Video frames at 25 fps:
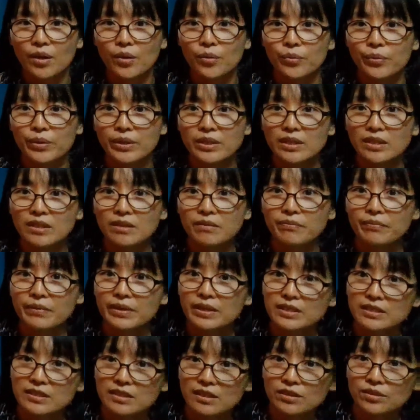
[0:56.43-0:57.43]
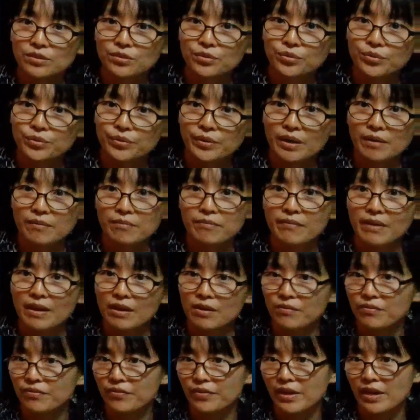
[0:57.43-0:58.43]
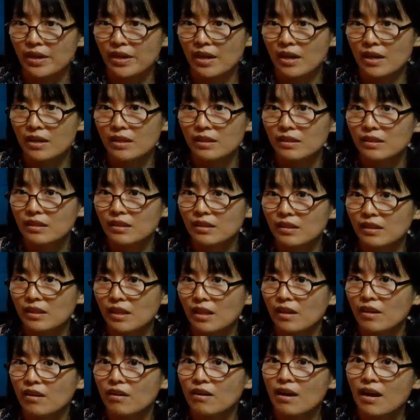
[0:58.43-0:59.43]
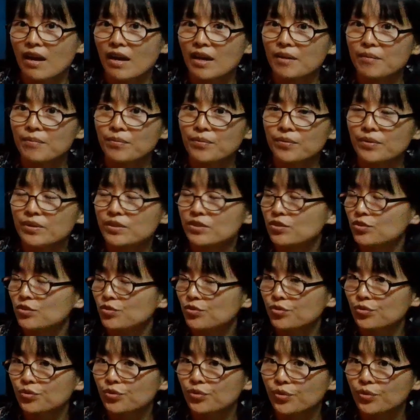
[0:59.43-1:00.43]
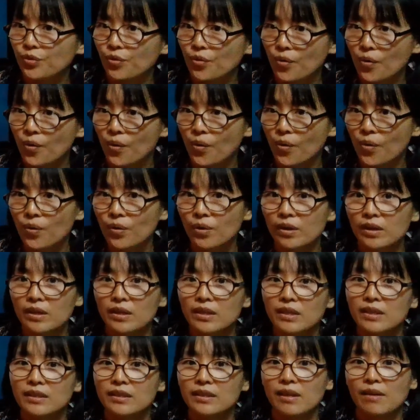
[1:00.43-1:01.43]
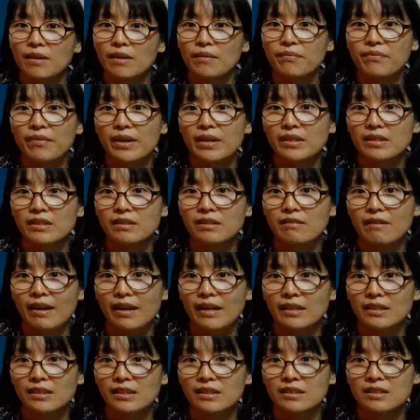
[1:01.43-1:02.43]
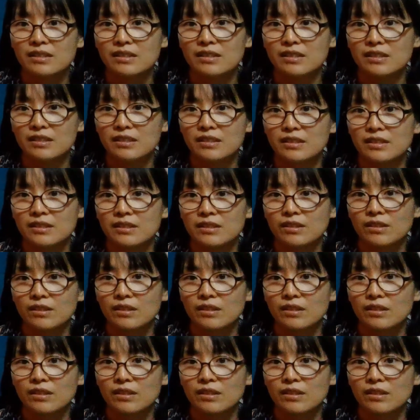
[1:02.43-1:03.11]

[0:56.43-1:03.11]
With the patient who have myopia, their eyeball is too long, they find the light to